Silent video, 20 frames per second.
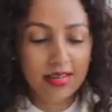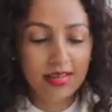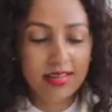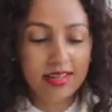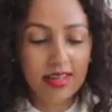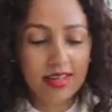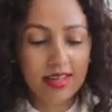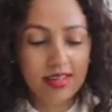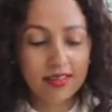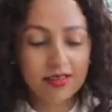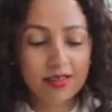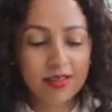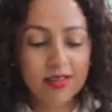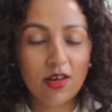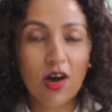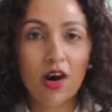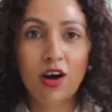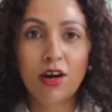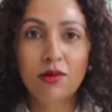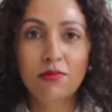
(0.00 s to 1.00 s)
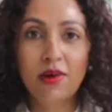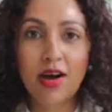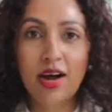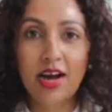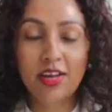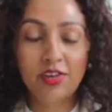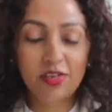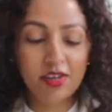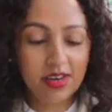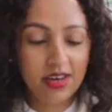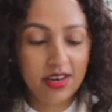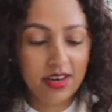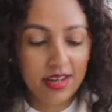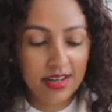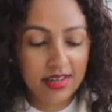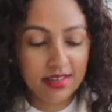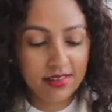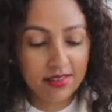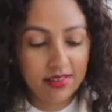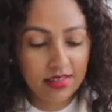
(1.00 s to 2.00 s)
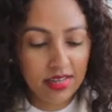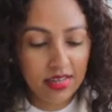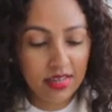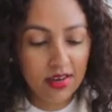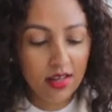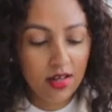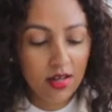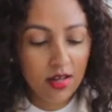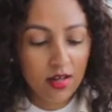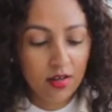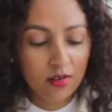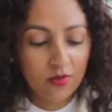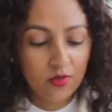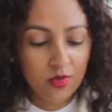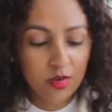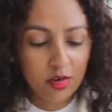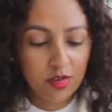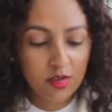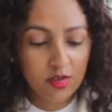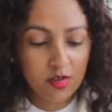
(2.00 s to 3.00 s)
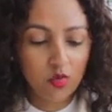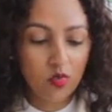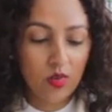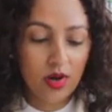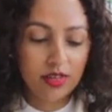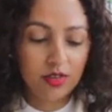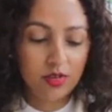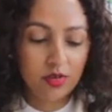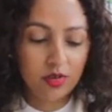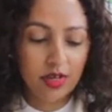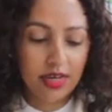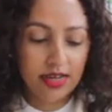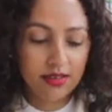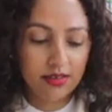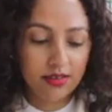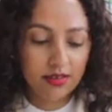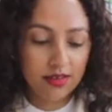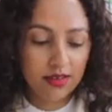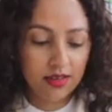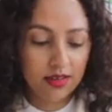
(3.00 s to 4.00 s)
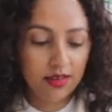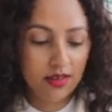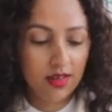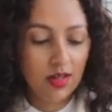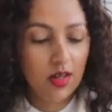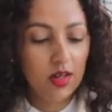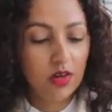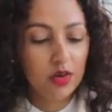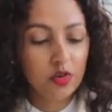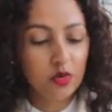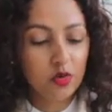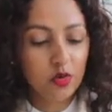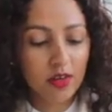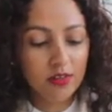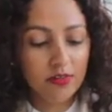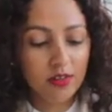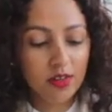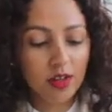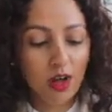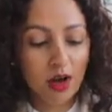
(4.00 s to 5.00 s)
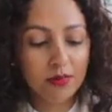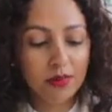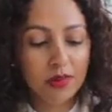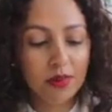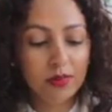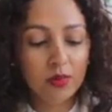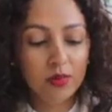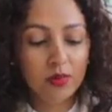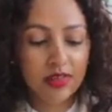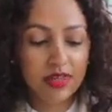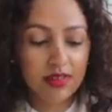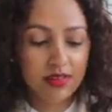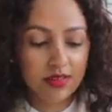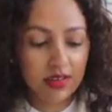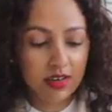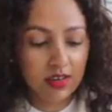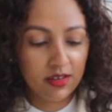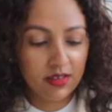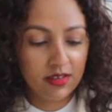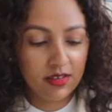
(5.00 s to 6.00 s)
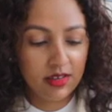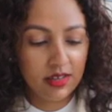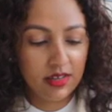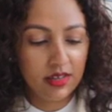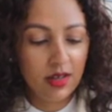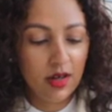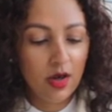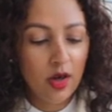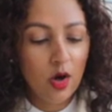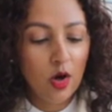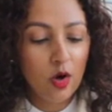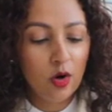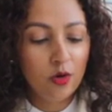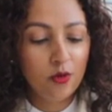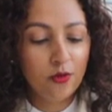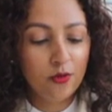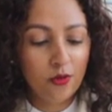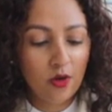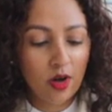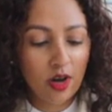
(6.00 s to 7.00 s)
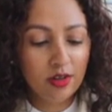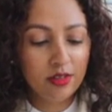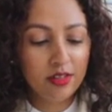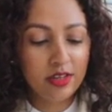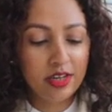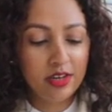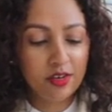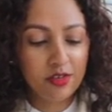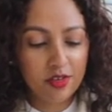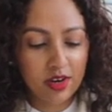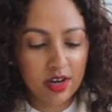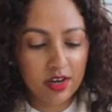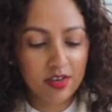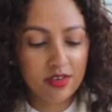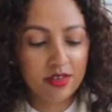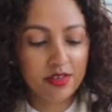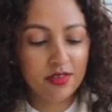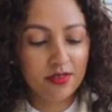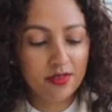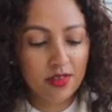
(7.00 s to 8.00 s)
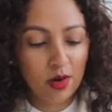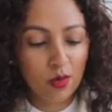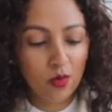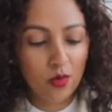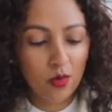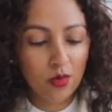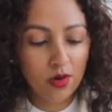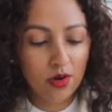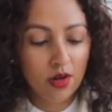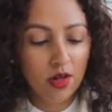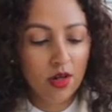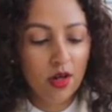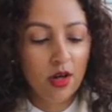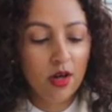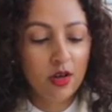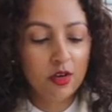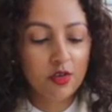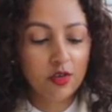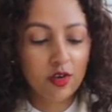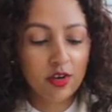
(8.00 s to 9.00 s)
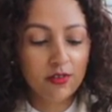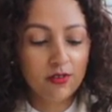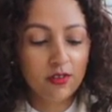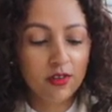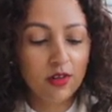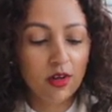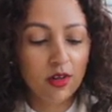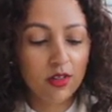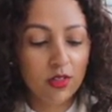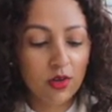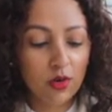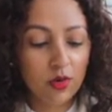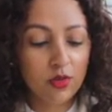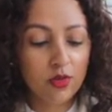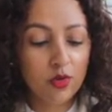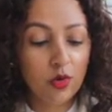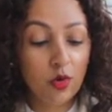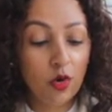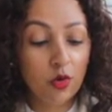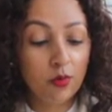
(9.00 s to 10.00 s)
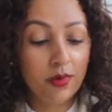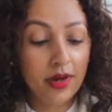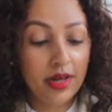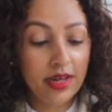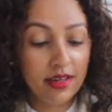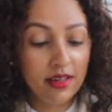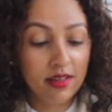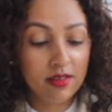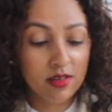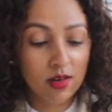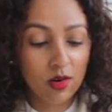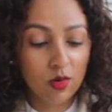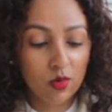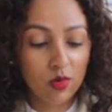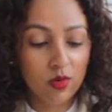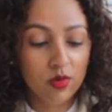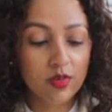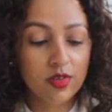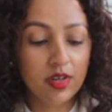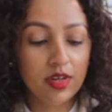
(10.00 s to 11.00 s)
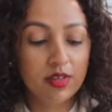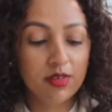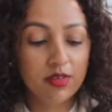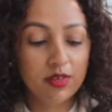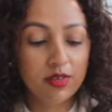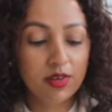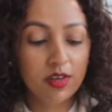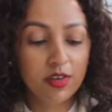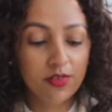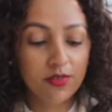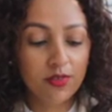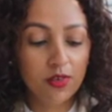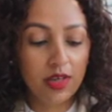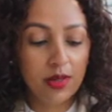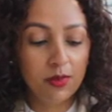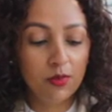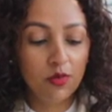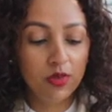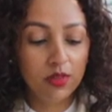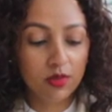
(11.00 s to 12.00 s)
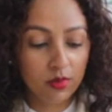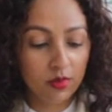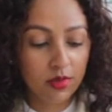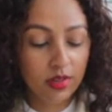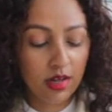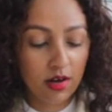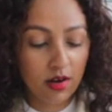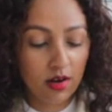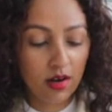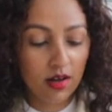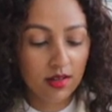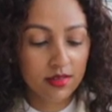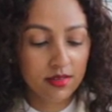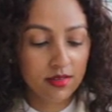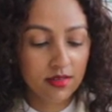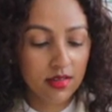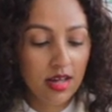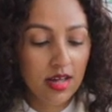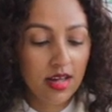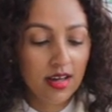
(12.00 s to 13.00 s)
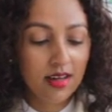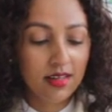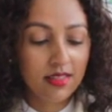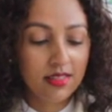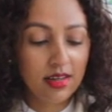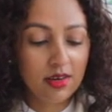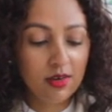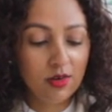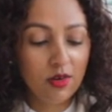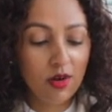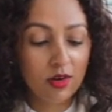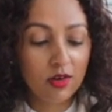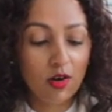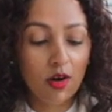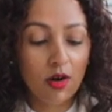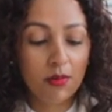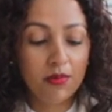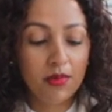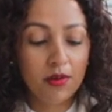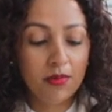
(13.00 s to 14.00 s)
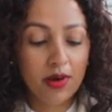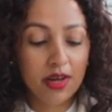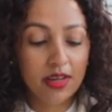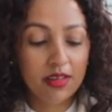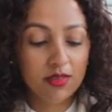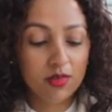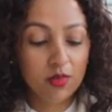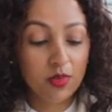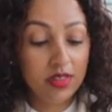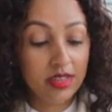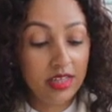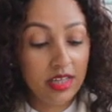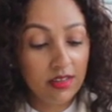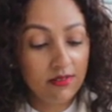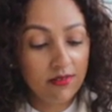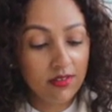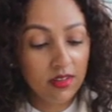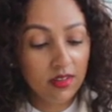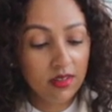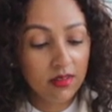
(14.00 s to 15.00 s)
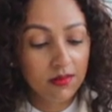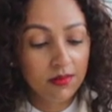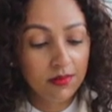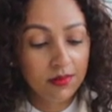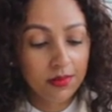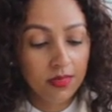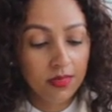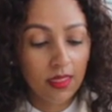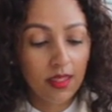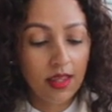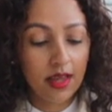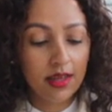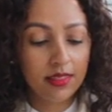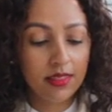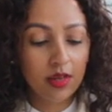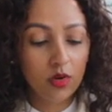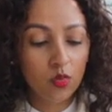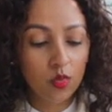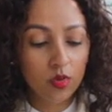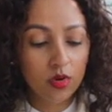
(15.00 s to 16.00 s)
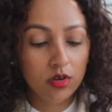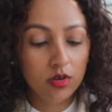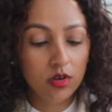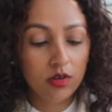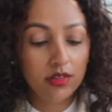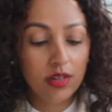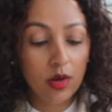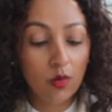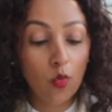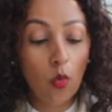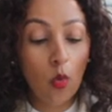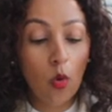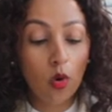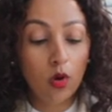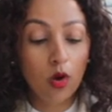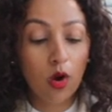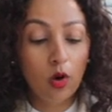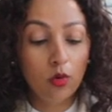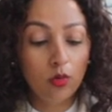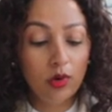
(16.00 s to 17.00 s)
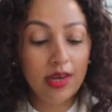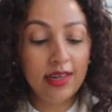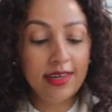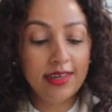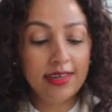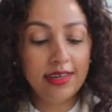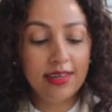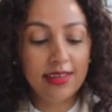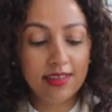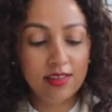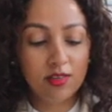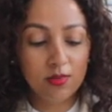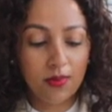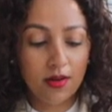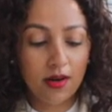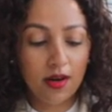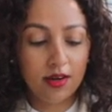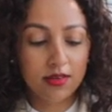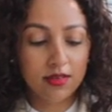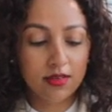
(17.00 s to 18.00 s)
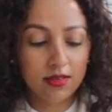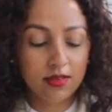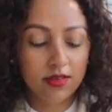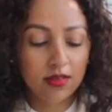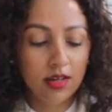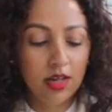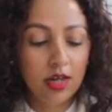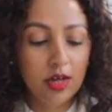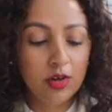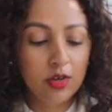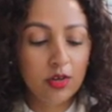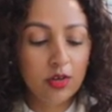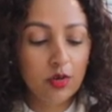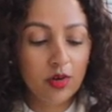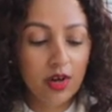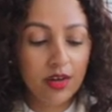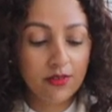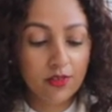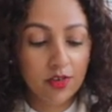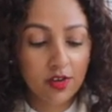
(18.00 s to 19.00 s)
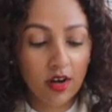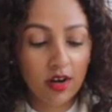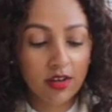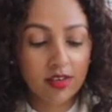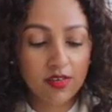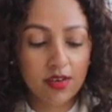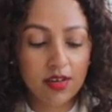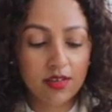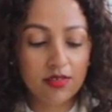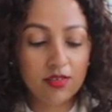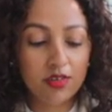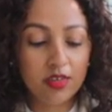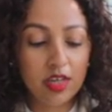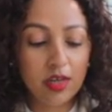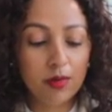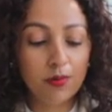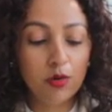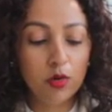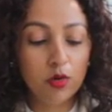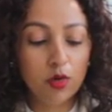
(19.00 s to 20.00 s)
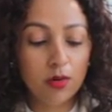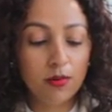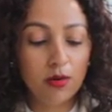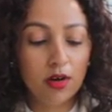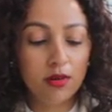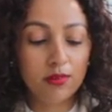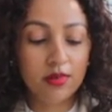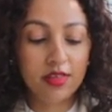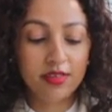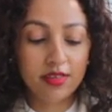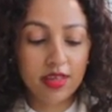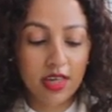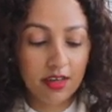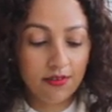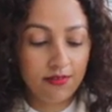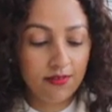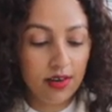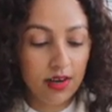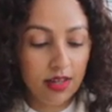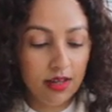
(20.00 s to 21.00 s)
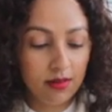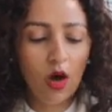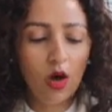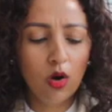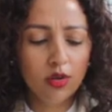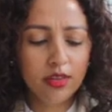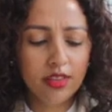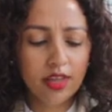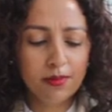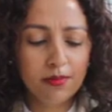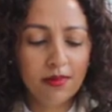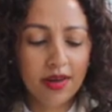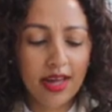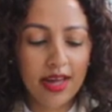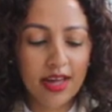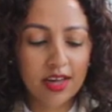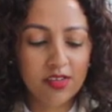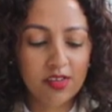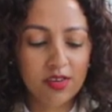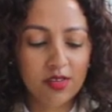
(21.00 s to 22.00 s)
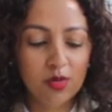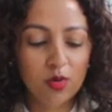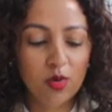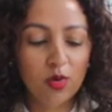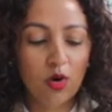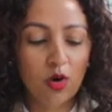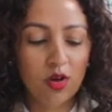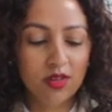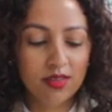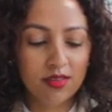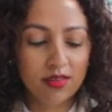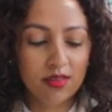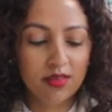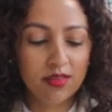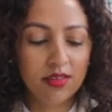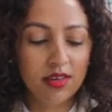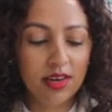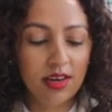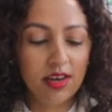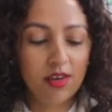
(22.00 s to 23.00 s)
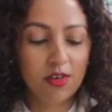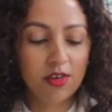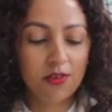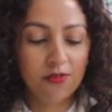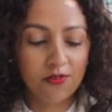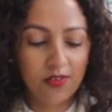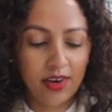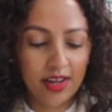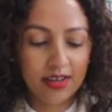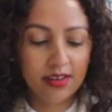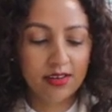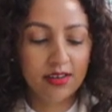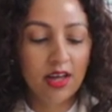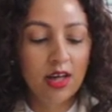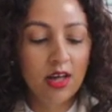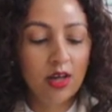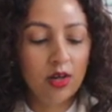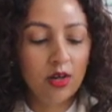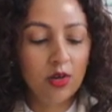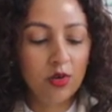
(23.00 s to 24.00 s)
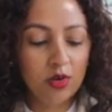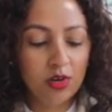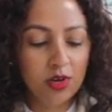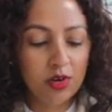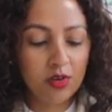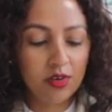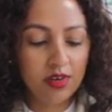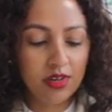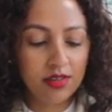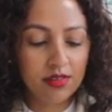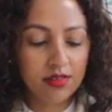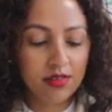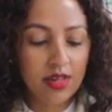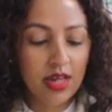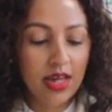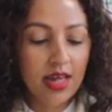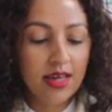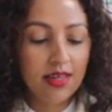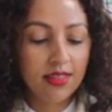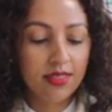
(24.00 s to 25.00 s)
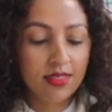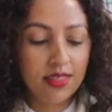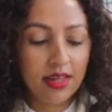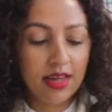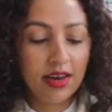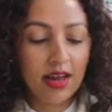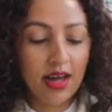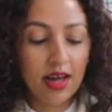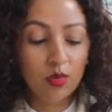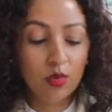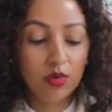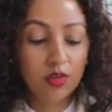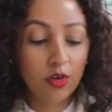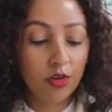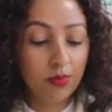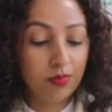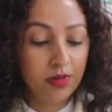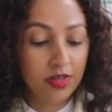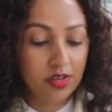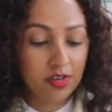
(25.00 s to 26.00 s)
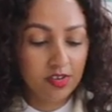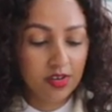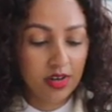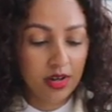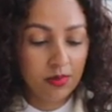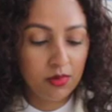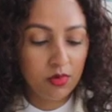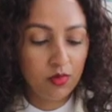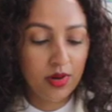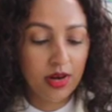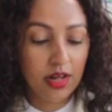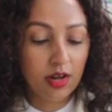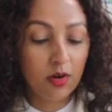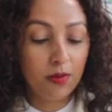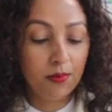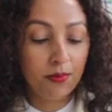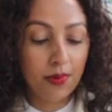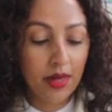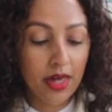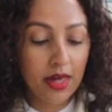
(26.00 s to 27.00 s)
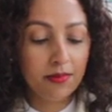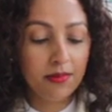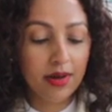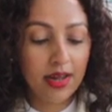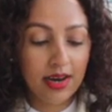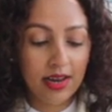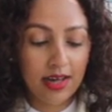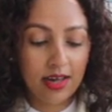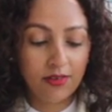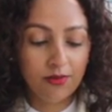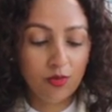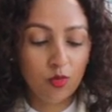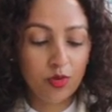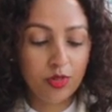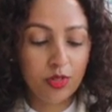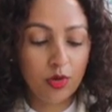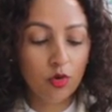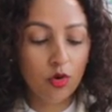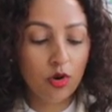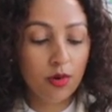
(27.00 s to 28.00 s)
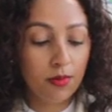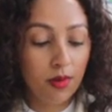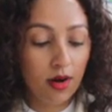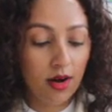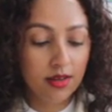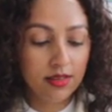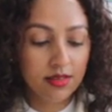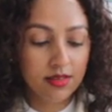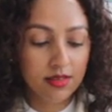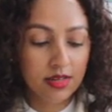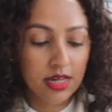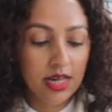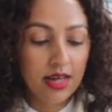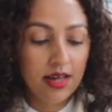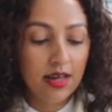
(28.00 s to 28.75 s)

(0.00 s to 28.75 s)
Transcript: It is Psalm 119, verse 1 to 8. Joyful are people with integrity, who follow the instructions of the Lord. Joyful are those who obey His laws and search for Him with all their hearts. They do not compromise with evil, and they walk only in His paths. You have charged us to keep your commandments carefully. Oh, that my actions could consistently reflect your decrees. Then I will not be ashamed when I compare my life with your commands.